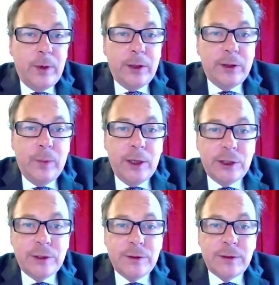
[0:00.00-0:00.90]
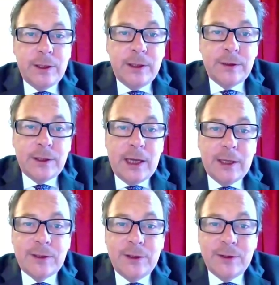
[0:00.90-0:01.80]
Mark, you mentioned
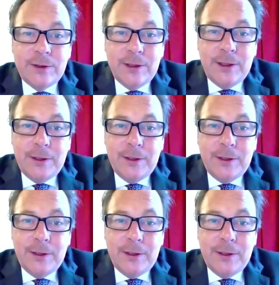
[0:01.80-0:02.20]
tax and